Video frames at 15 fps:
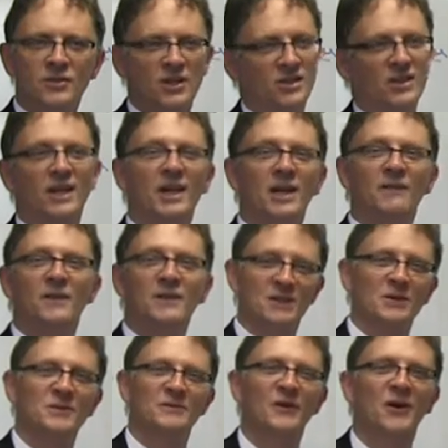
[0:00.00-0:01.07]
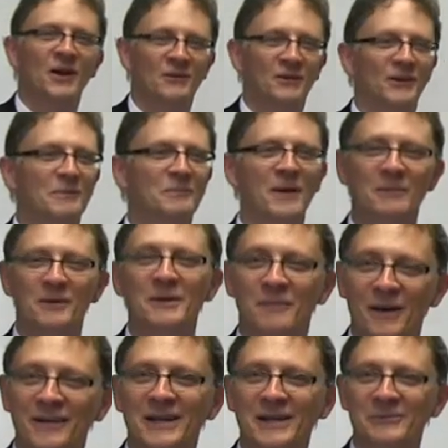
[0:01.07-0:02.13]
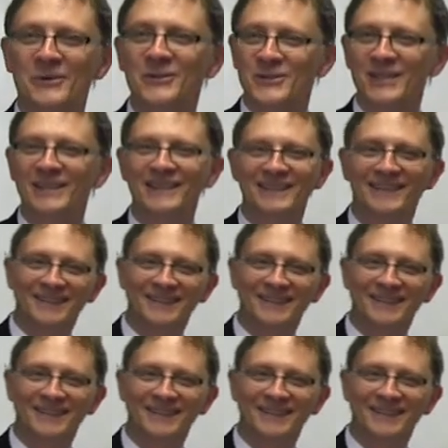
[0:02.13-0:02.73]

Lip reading: Just thinking if this goes viral and people in America watch it.